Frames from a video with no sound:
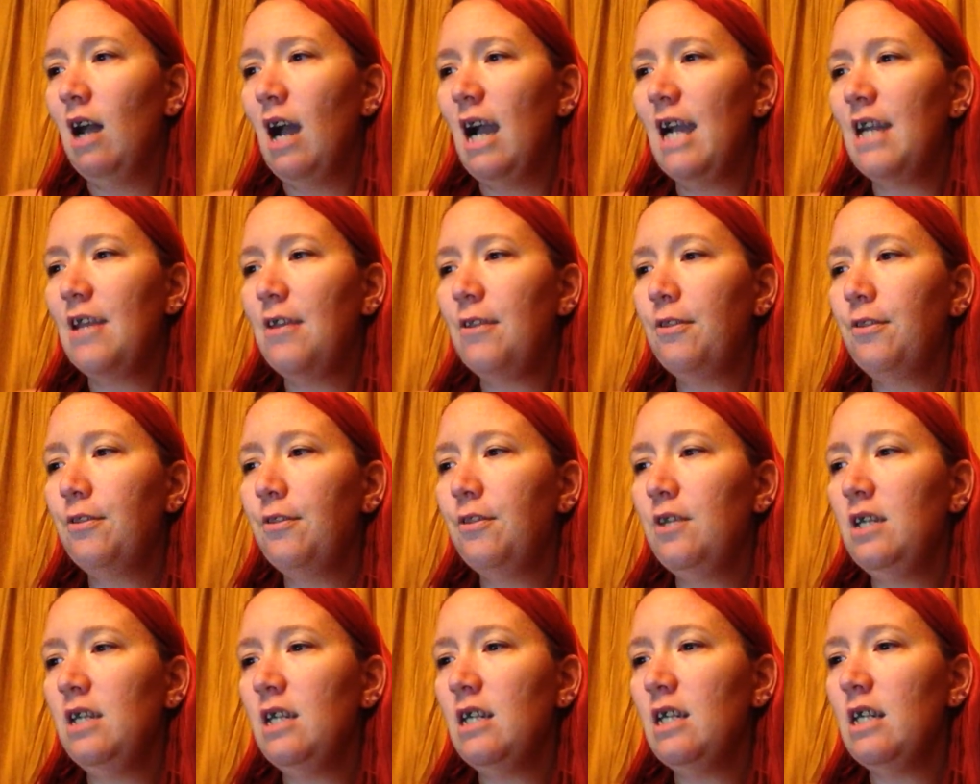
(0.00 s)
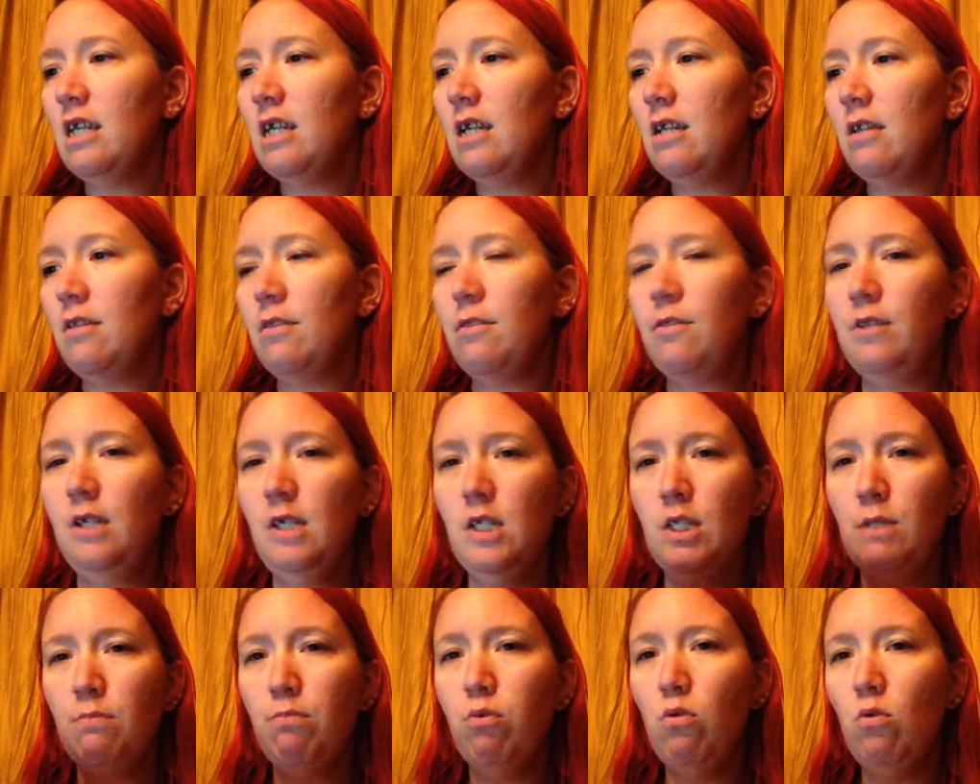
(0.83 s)
I think at
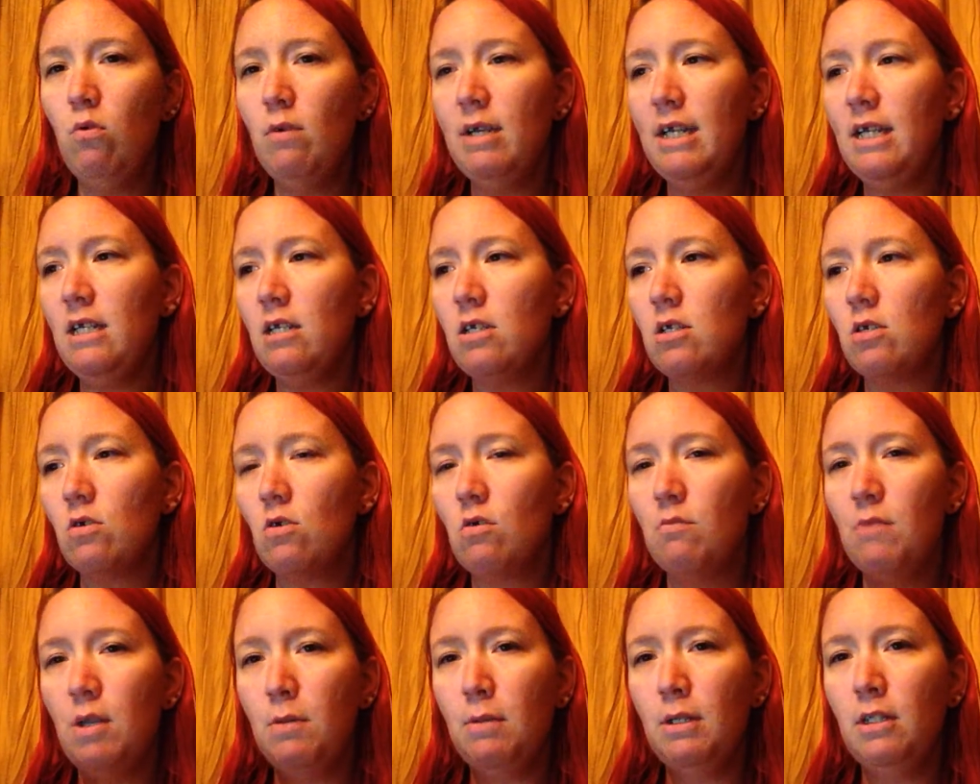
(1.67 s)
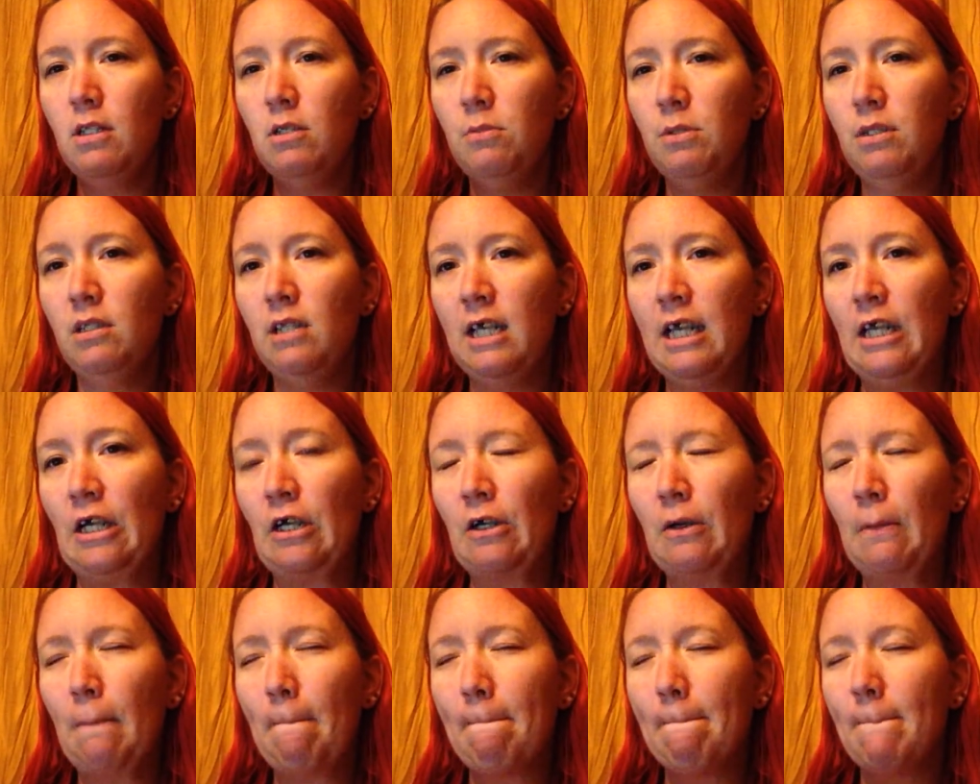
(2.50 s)
this point, or maybe a little bit
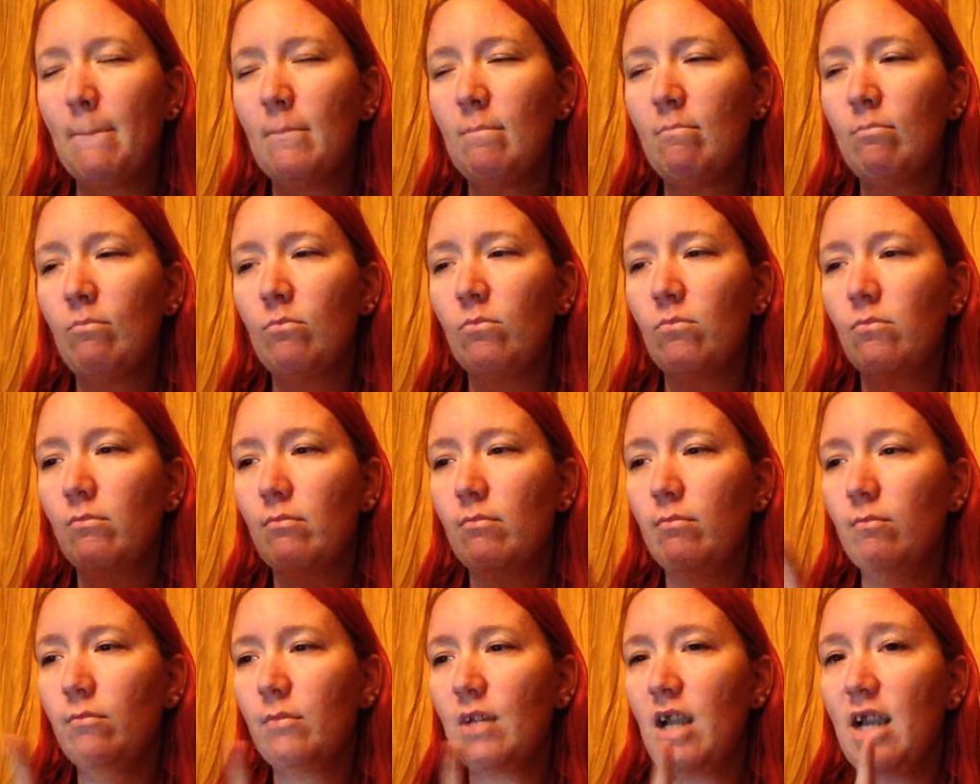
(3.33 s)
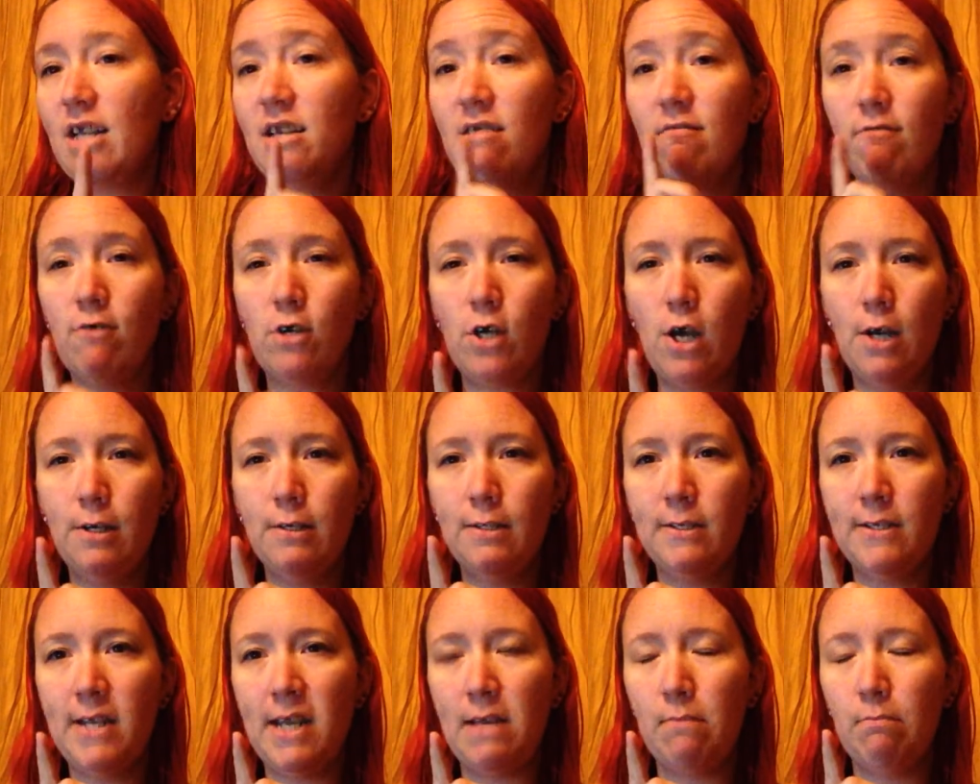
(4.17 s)
later, I never caught
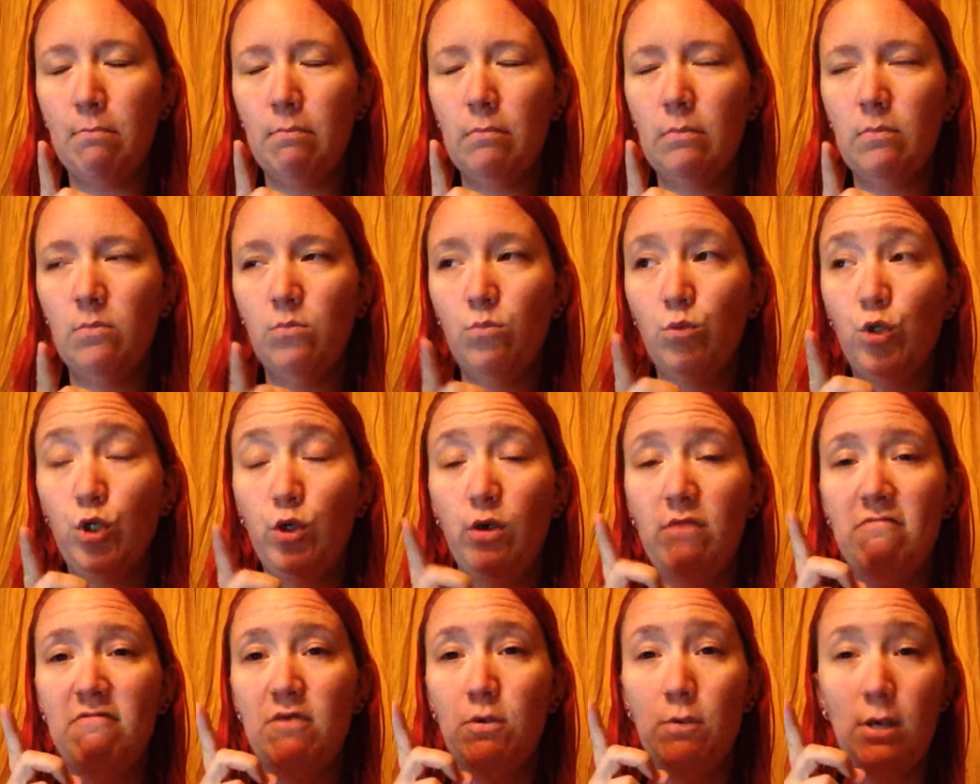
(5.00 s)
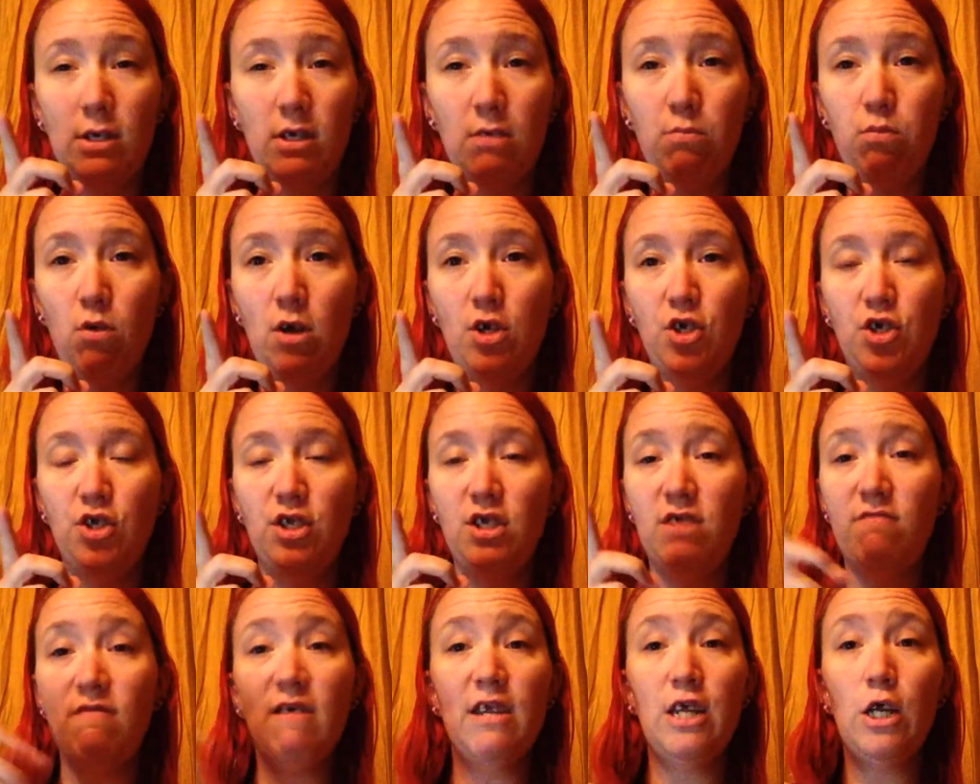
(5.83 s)
his name. So if you end up watching
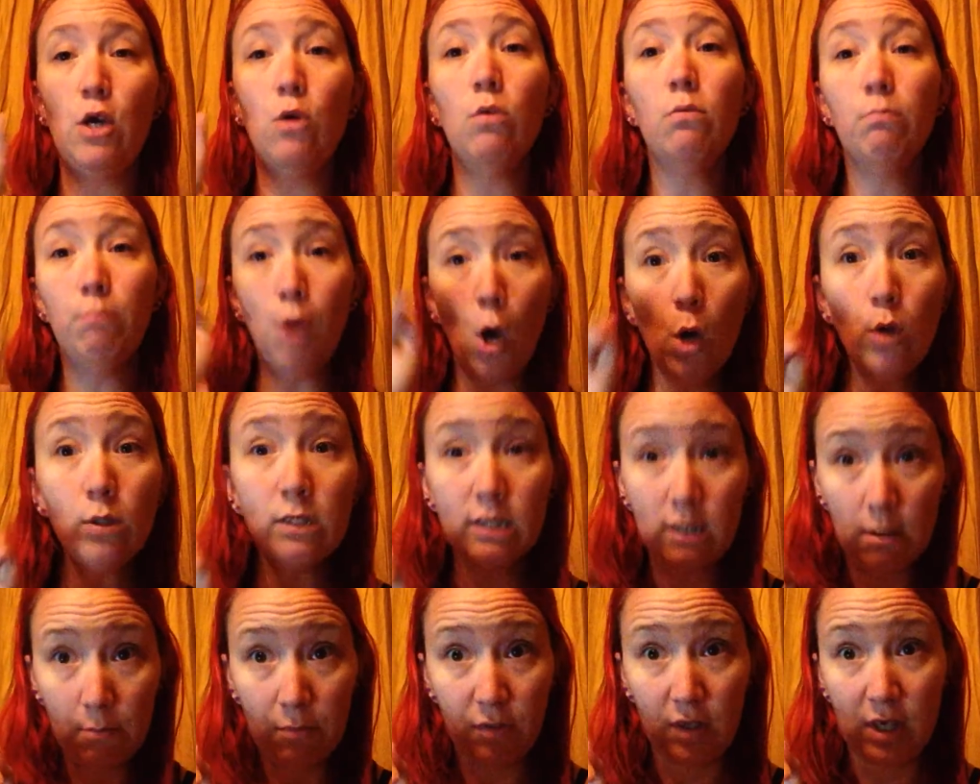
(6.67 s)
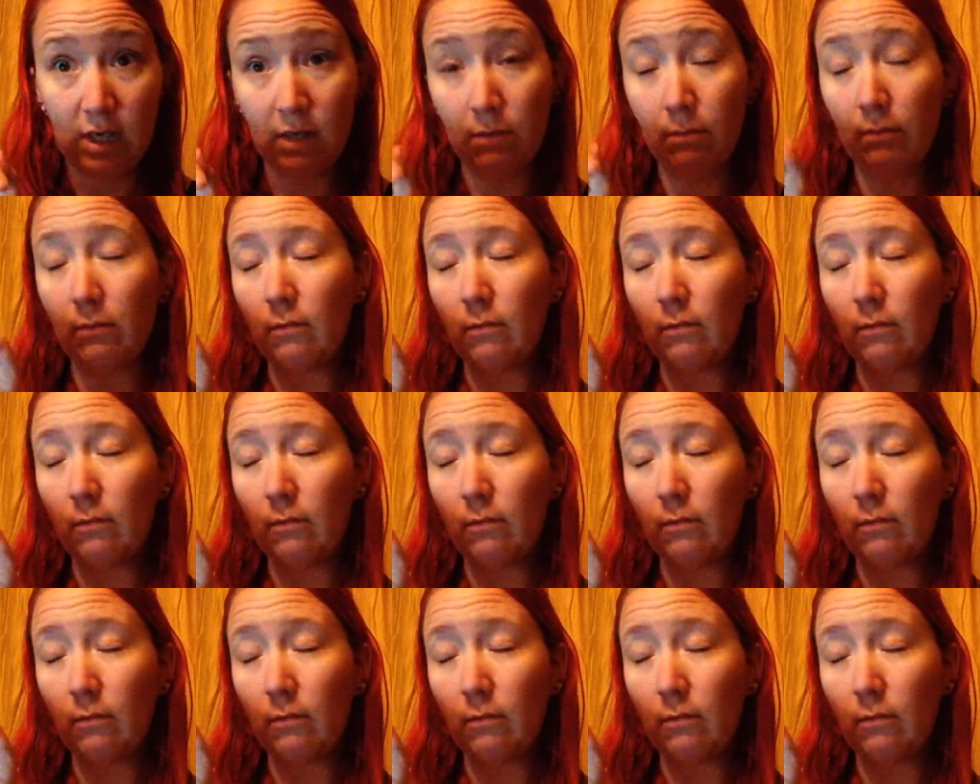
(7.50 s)
this video, post something.